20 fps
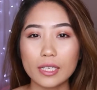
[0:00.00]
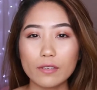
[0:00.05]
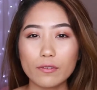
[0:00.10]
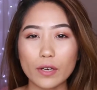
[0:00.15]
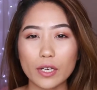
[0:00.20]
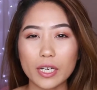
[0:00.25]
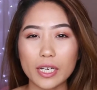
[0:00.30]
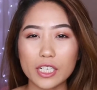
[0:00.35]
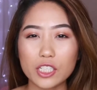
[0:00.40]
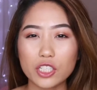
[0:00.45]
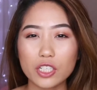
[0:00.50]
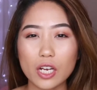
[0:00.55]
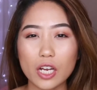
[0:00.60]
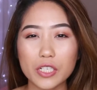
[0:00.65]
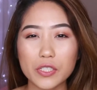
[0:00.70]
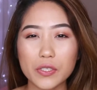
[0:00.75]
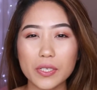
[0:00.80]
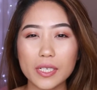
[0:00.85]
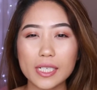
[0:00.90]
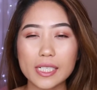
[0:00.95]
The foundation
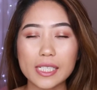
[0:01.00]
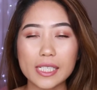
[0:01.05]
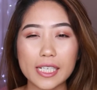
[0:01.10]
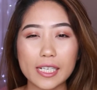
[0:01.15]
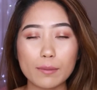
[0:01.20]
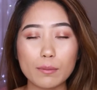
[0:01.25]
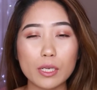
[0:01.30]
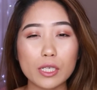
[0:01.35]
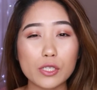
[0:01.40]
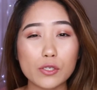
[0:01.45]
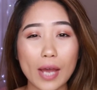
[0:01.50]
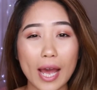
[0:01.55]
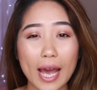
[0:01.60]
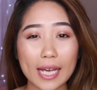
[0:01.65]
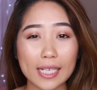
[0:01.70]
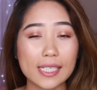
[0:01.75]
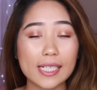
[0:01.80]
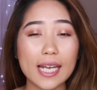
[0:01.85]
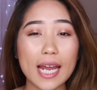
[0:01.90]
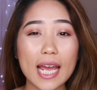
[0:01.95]
also did seem to
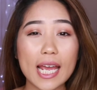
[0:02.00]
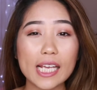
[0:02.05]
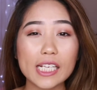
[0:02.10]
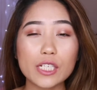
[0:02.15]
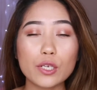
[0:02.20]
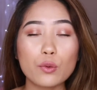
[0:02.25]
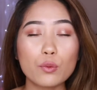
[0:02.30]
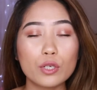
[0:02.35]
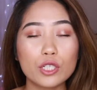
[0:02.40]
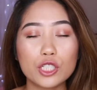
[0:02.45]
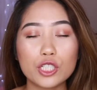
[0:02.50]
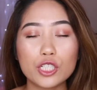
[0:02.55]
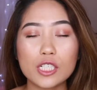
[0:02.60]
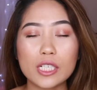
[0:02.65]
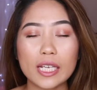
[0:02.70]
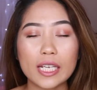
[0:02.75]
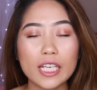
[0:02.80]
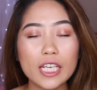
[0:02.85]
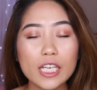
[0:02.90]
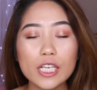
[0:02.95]
oxidize, which
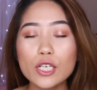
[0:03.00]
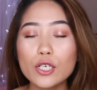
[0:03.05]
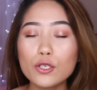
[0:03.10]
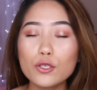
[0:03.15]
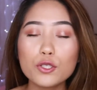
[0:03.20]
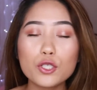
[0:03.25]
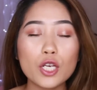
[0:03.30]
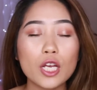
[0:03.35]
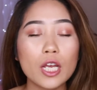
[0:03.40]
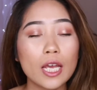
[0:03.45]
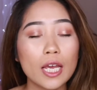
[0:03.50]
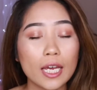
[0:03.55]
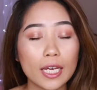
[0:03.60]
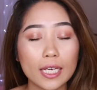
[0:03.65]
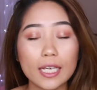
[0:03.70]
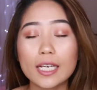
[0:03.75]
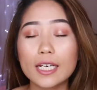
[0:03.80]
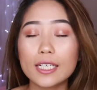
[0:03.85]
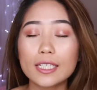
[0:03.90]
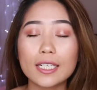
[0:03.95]
is a huge
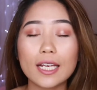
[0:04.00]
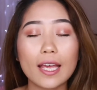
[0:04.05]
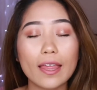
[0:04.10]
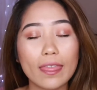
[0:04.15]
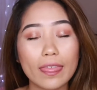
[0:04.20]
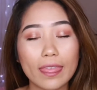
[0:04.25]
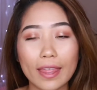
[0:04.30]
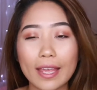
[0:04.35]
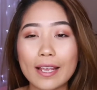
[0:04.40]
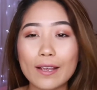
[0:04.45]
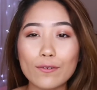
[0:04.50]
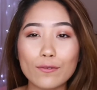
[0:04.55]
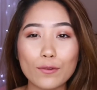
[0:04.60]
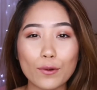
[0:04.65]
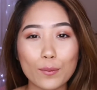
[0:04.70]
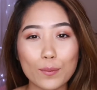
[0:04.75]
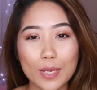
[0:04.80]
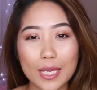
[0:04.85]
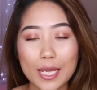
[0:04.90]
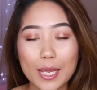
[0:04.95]
good thing
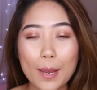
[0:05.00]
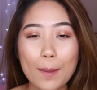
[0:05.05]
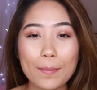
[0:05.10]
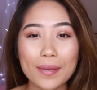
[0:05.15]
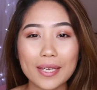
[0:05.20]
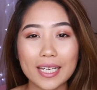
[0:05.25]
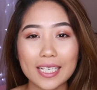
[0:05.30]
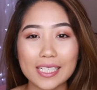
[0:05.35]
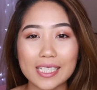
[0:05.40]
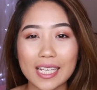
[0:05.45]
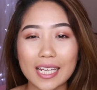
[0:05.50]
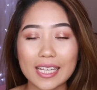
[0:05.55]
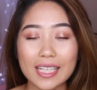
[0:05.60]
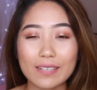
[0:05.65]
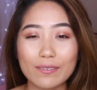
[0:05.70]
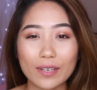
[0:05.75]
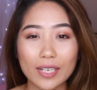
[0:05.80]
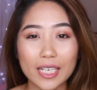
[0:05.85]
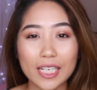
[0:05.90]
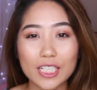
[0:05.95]
for me, because
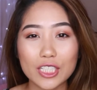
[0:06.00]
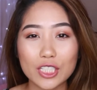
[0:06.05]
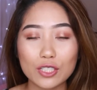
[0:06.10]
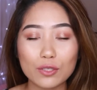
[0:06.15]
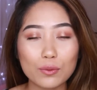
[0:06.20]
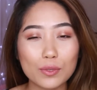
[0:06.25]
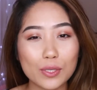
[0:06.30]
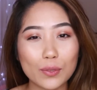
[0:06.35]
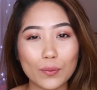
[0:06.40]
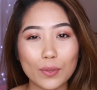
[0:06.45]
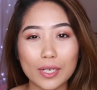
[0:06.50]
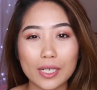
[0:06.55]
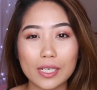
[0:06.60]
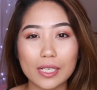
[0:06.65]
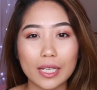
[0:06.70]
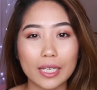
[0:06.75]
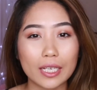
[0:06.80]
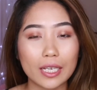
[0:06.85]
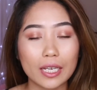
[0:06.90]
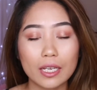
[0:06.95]
the foundation was already
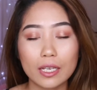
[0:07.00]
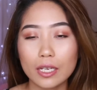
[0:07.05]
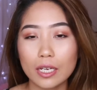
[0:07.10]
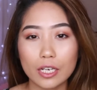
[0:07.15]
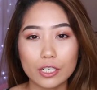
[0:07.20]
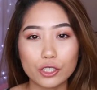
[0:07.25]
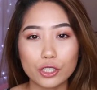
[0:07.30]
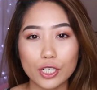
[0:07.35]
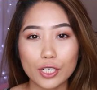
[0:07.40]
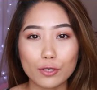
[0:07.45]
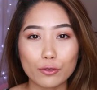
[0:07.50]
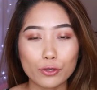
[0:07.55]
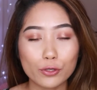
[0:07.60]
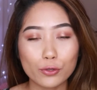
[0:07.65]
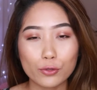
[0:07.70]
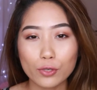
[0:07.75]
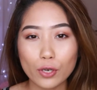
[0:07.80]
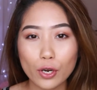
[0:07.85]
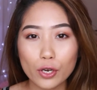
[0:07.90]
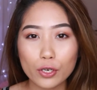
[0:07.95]
like a shade or
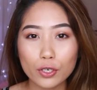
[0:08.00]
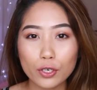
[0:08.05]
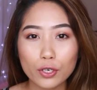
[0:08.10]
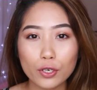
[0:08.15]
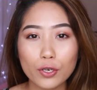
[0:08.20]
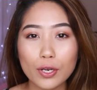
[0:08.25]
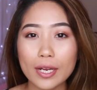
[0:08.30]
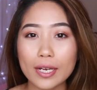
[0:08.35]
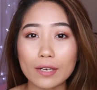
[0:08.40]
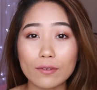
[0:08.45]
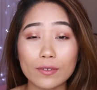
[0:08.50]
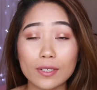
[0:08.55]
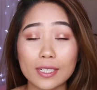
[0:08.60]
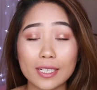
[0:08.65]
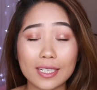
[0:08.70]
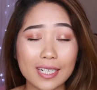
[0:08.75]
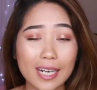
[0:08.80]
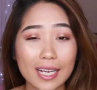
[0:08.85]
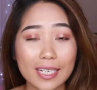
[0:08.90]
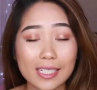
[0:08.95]
two darker, and if it
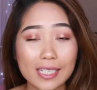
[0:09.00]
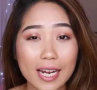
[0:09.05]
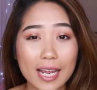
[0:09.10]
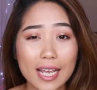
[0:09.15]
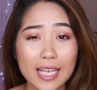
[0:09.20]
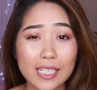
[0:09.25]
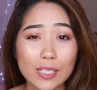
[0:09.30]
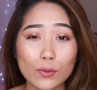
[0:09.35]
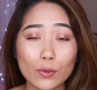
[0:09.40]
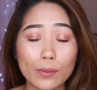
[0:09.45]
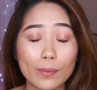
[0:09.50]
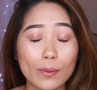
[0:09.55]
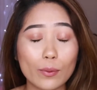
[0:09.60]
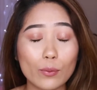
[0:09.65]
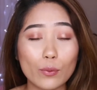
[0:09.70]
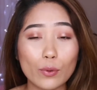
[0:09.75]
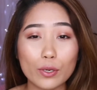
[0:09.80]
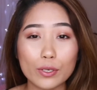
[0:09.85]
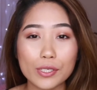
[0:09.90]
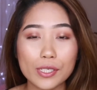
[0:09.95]
did oxidize it would have
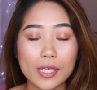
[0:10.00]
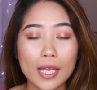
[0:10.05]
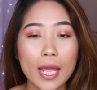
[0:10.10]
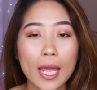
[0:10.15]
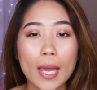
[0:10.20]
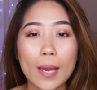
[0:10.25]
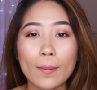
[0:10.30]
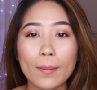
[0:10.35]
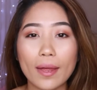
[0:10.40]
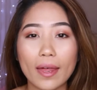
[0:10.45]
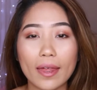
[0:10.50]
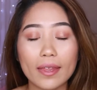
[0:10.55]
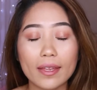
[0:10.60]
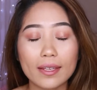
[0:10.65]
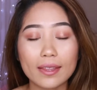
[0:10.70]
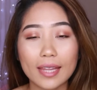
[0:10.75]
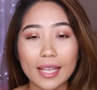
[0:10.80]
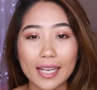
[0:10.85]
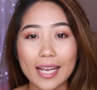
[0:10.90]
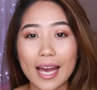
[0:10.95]
been worse, but
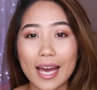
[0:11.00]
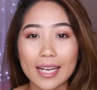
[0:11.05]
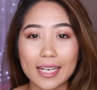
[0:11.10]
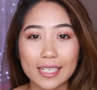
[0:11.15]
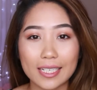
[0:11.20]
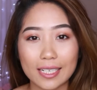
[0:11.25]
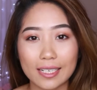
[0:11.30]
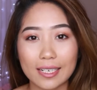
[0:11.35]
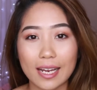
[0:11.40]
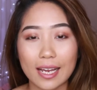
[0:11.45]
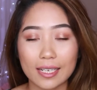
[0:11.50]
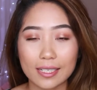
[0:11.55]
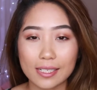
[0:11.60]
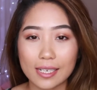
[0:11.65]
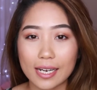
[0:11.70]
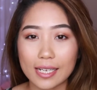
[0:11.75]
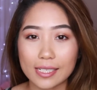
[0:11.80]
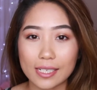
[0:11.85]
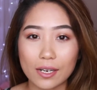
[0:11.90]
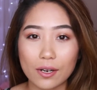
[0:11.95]
thank God it didn't
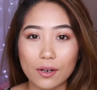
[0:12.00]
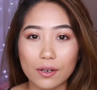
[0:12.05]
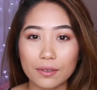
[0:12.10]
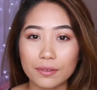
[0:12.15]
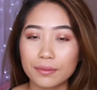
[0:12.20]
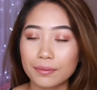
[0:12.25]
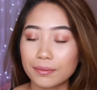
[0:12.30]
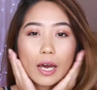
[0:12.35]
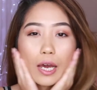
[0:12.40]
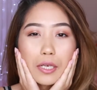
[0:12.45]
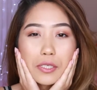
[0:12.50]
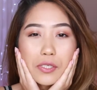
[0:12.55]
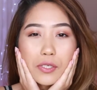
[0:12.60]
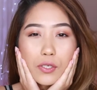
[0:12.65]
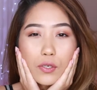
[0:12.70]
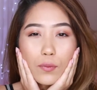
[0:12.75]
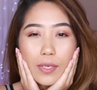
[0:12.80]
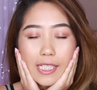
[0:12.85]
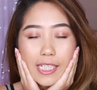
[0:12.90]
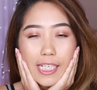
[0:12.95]
oxidize at all. I also
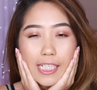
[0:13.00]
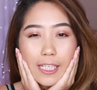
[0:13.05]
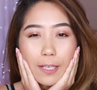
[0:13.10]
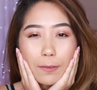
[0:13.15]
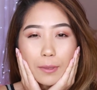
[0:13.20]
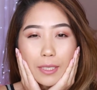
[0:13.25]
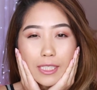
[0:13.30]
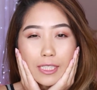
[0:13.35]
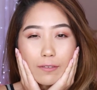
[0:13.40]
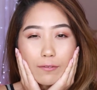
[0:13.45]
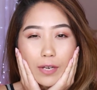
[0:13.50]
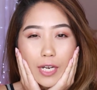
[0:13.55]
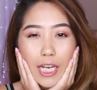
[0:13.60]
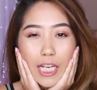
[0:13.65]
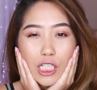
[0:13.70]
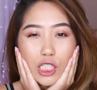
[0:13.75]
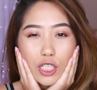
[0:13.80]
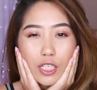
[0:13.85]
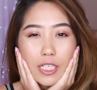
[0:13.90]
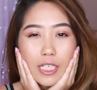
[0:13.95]
do want to say something. The
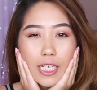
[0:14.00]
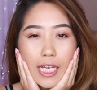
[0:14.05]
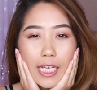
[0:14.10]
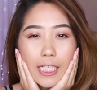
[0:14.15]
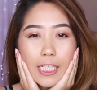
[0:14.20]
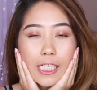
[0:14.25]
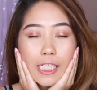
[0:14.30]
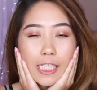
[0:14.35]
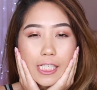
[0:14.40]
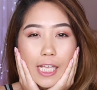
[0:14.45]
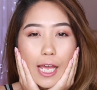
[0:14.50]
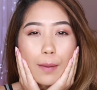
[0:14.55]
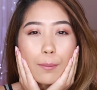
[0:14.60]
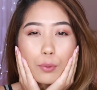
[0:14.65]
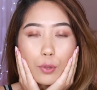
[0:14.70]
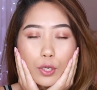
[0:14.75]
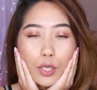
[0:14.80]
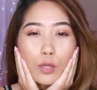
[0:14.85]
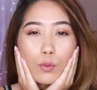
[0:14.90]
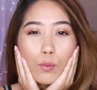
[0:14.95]
foundation did set
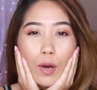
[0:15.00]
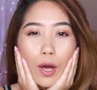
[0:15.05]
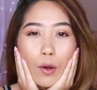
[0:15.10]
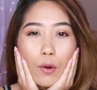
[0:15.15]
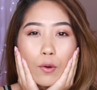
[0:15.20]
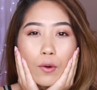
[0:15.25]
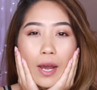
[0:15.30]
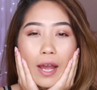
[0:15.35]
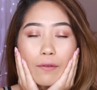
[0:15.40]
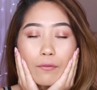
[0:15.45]
pretty well.